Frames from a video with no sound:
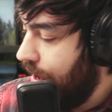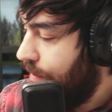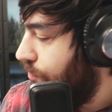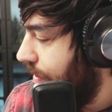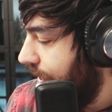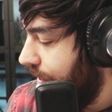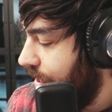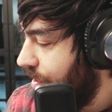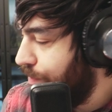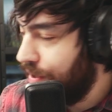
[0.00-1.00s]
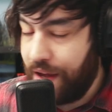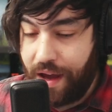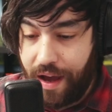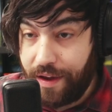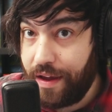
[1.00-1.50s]
Really nice, but
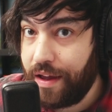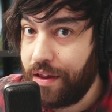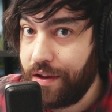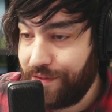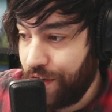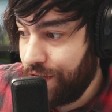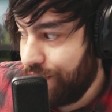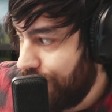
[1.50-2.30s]
I love Color